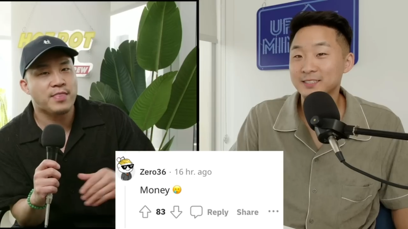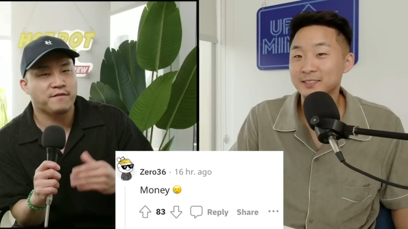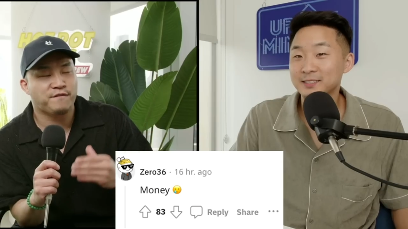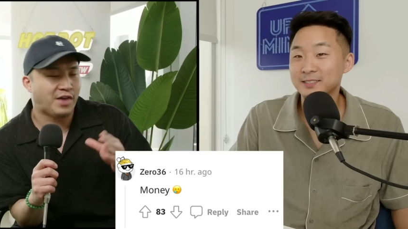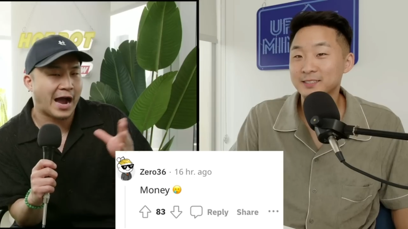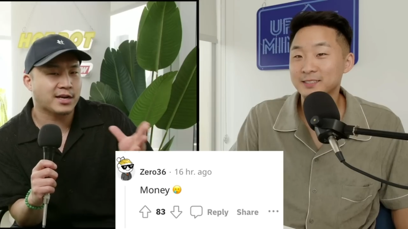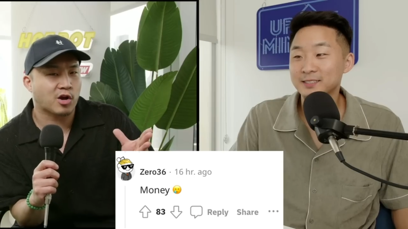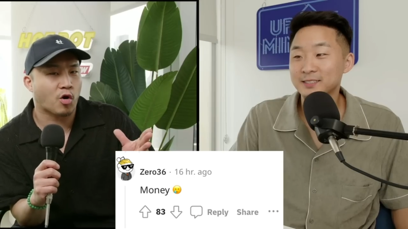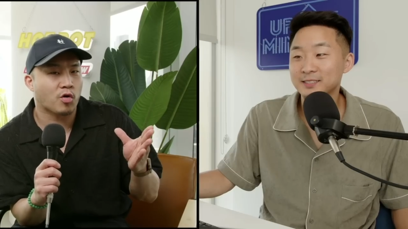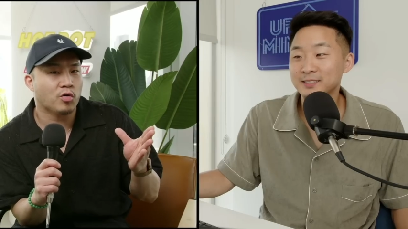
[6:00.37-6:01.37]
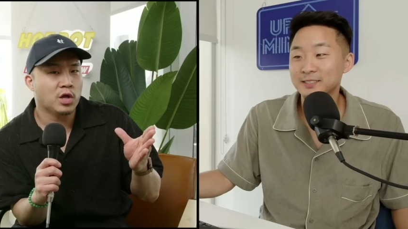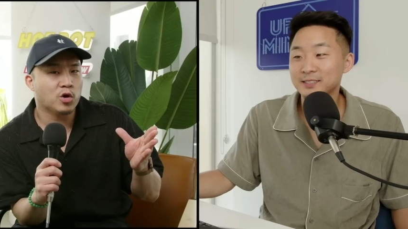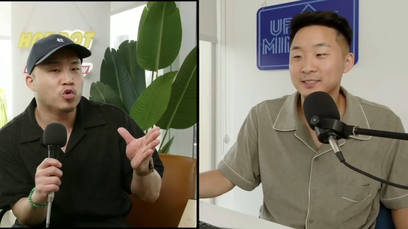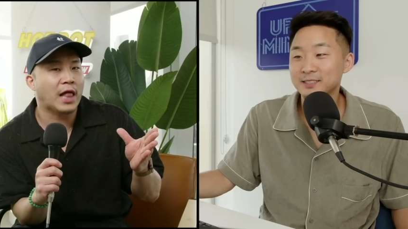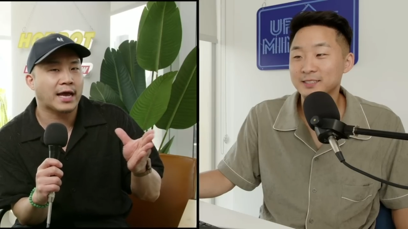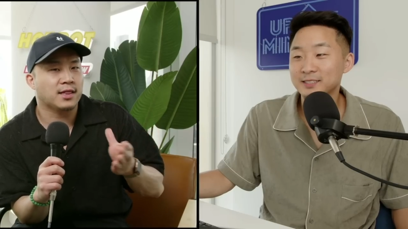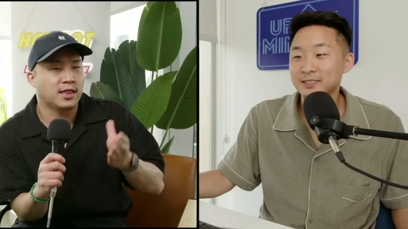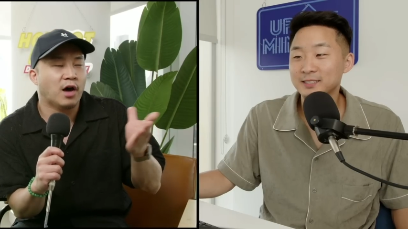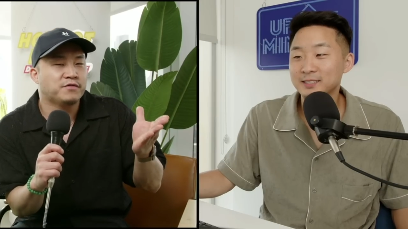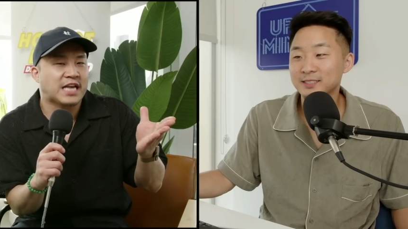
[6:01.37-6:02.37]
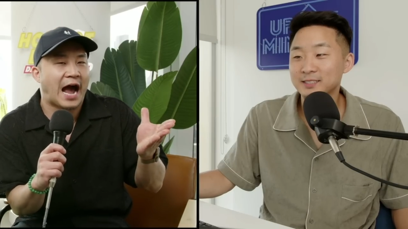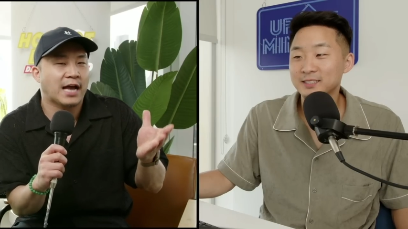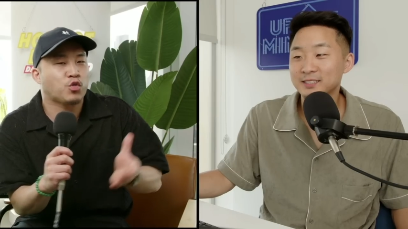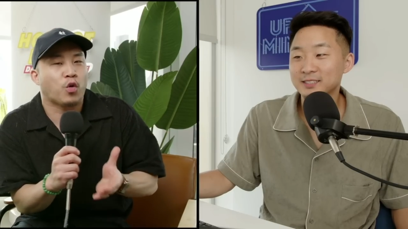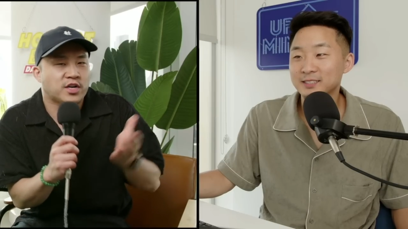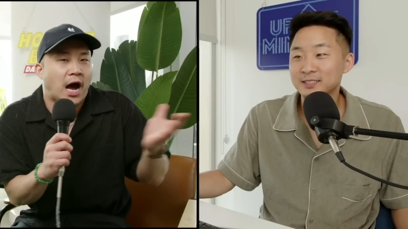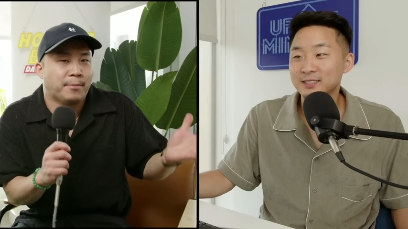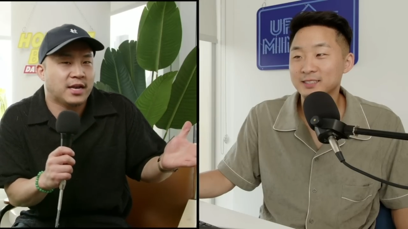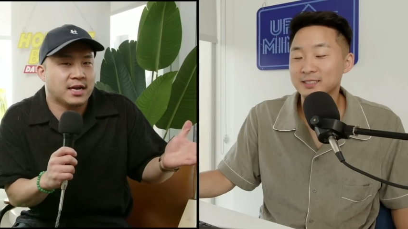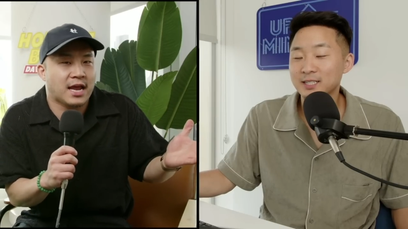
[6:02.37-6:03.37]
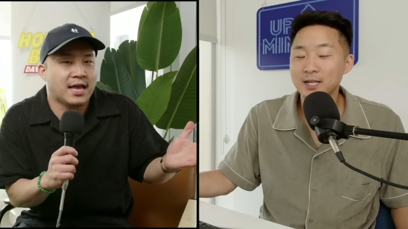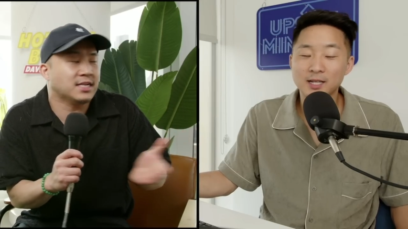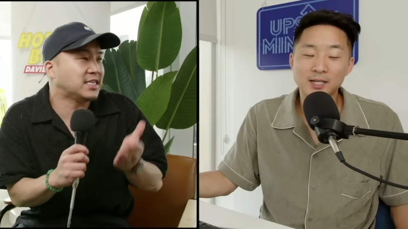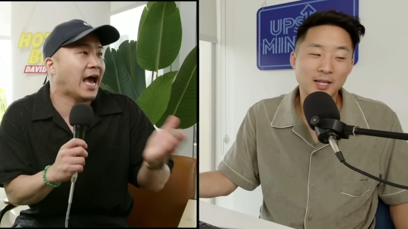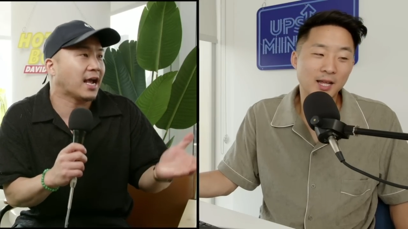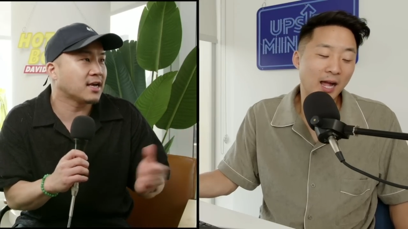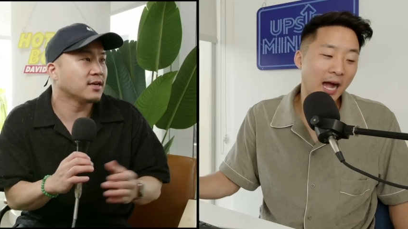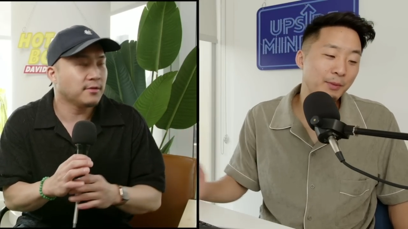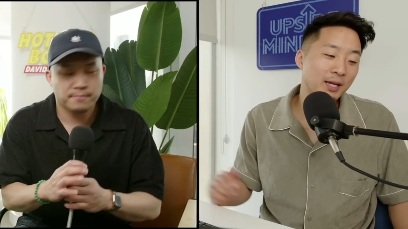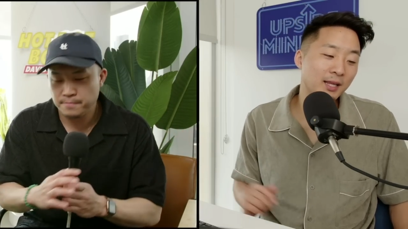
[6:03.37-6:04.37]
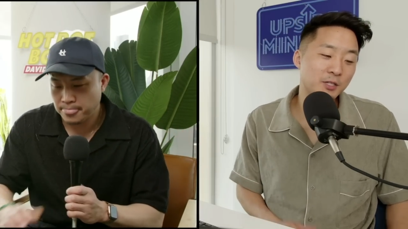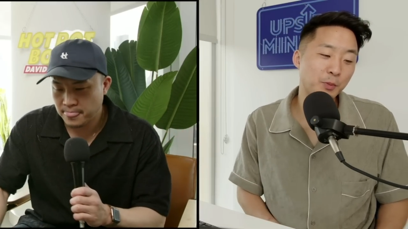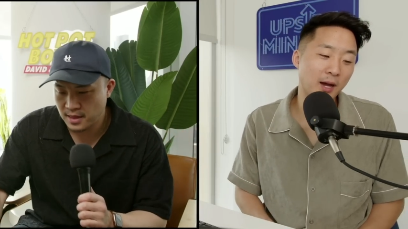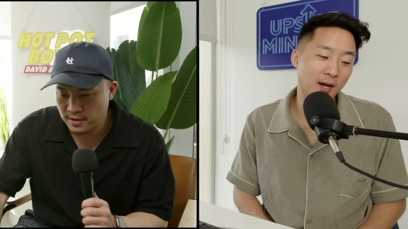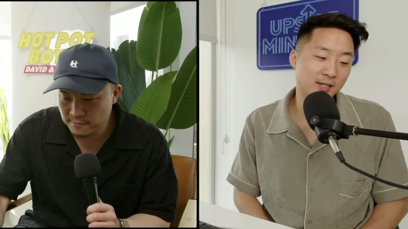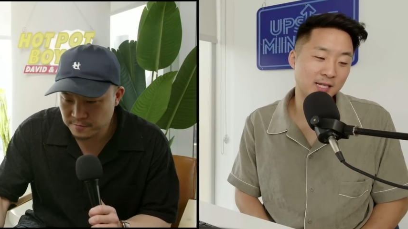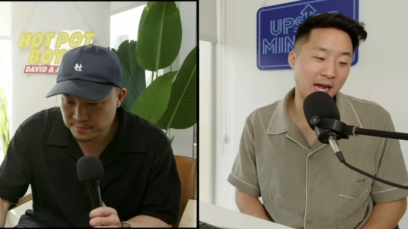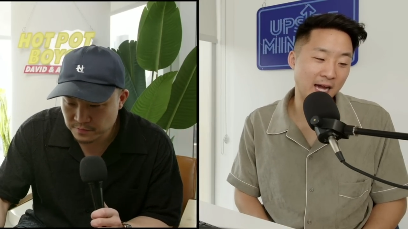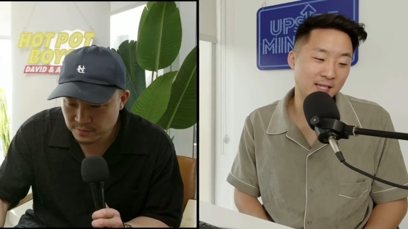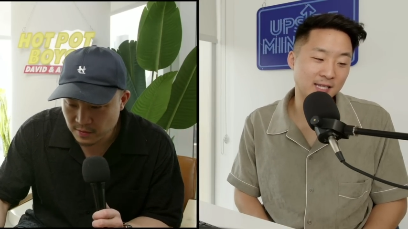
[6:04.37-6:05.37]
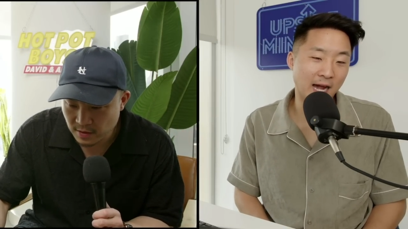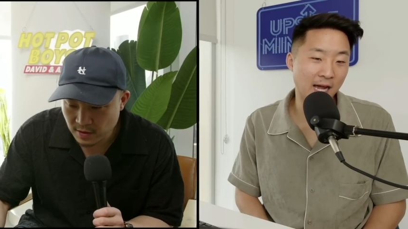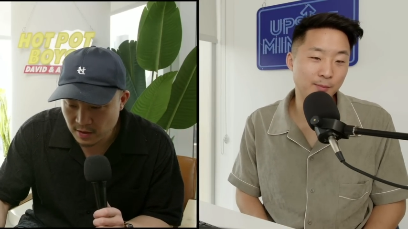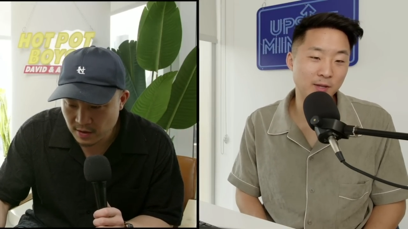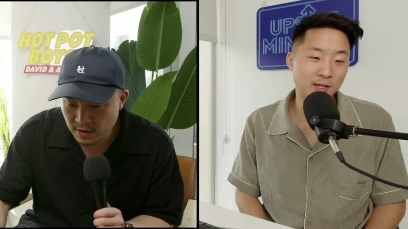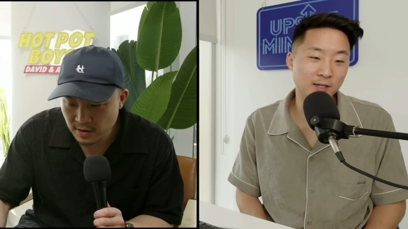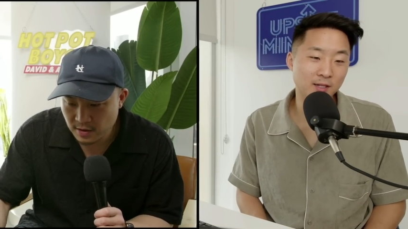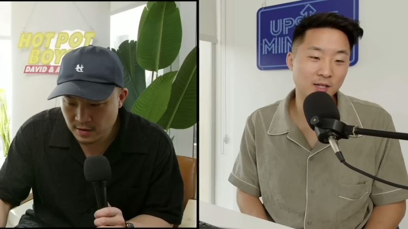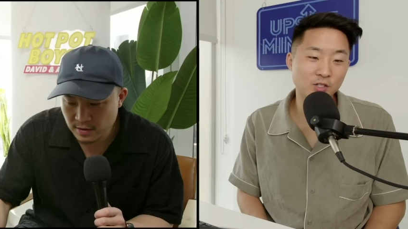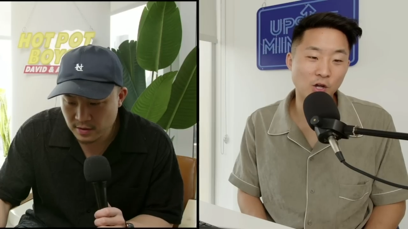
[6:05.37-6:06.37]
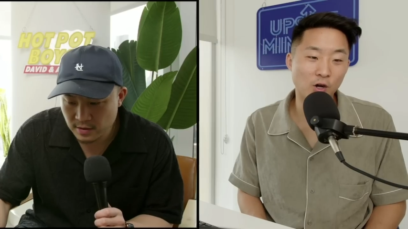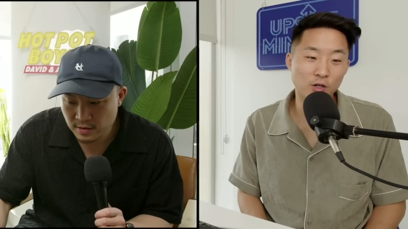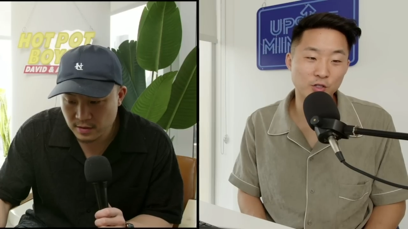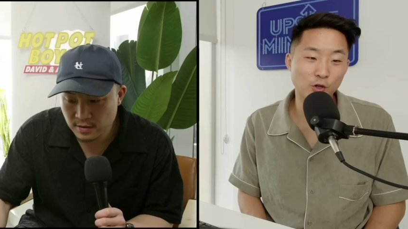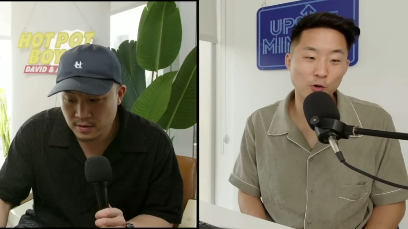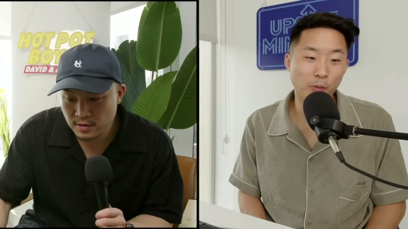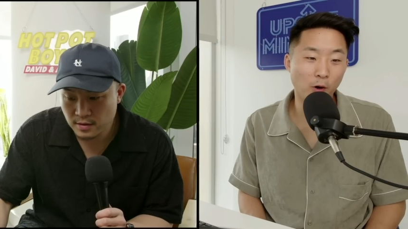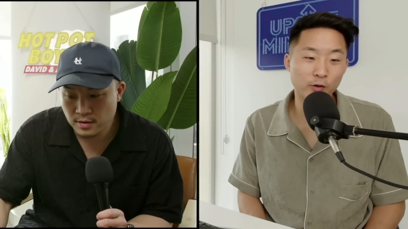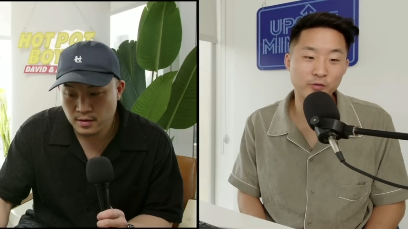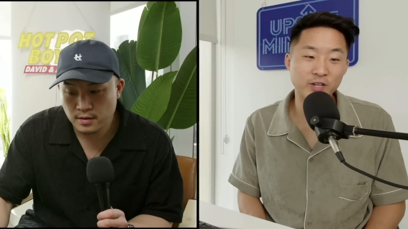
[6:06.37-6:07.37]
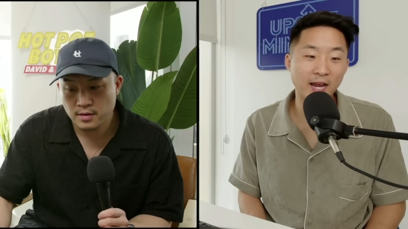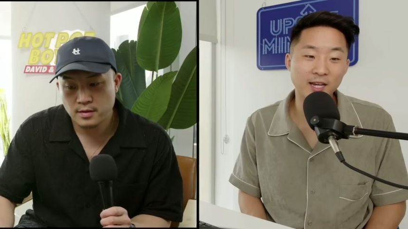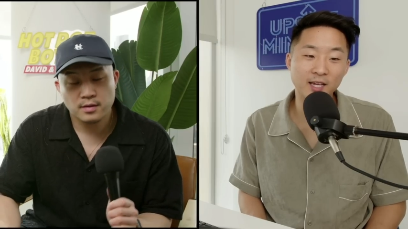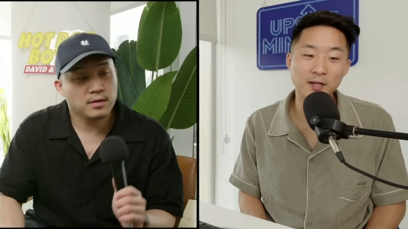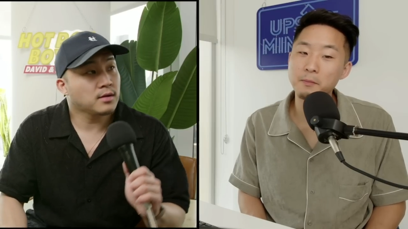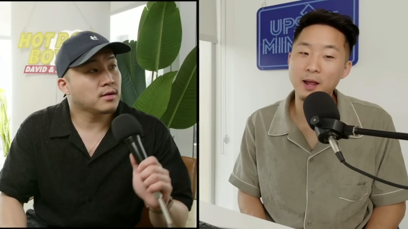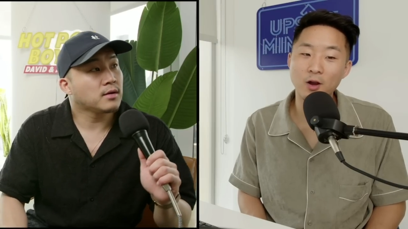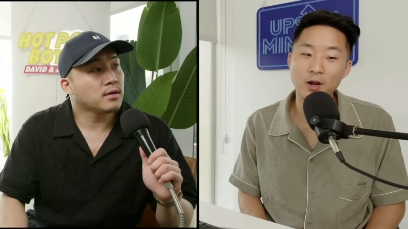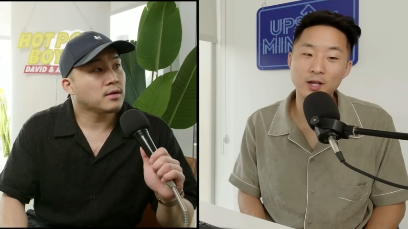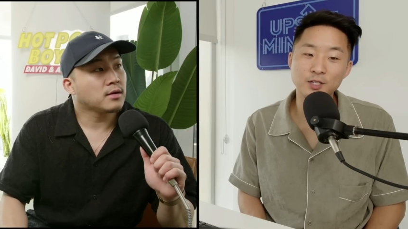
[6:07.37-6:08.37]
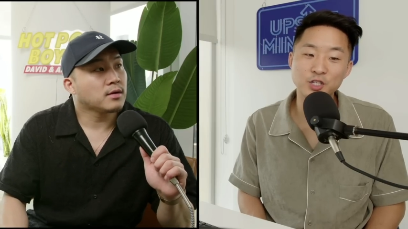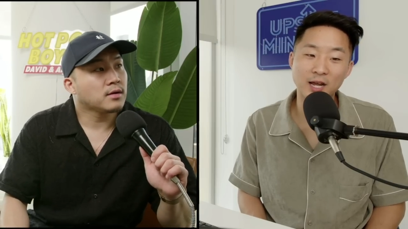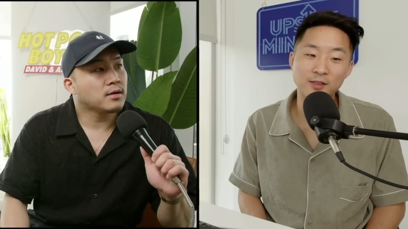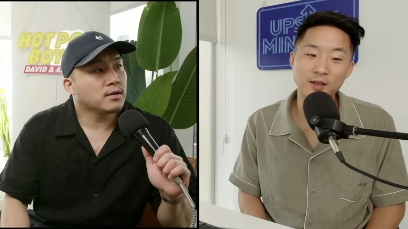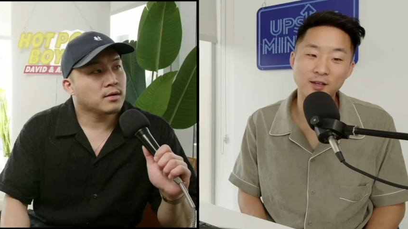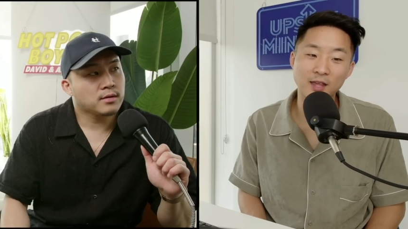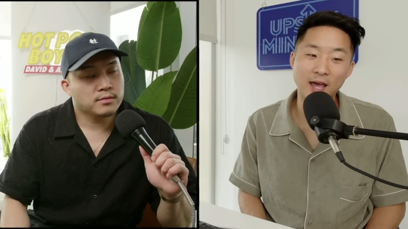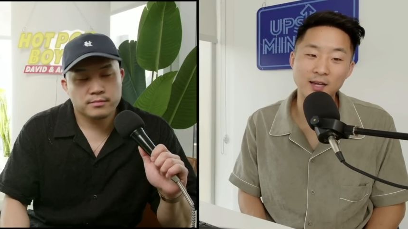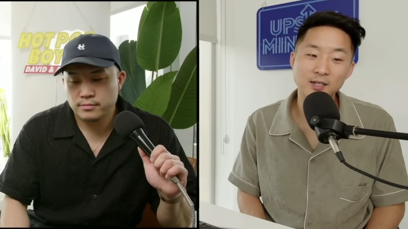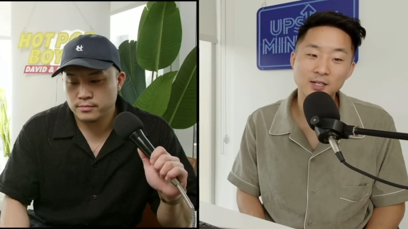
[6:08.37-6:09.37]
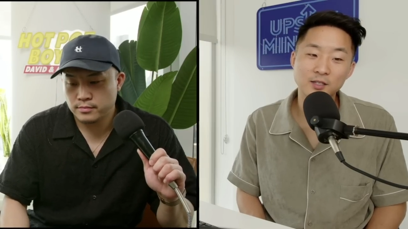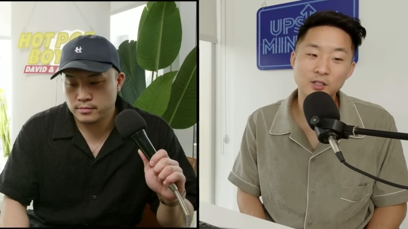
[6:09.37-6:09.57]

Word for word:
Speaker 1: find a girl who like loves guys who are dominant in tech.
Speaker 2: I mean, let's be honest, guys, timing is also part of dating and marriage. And I think that you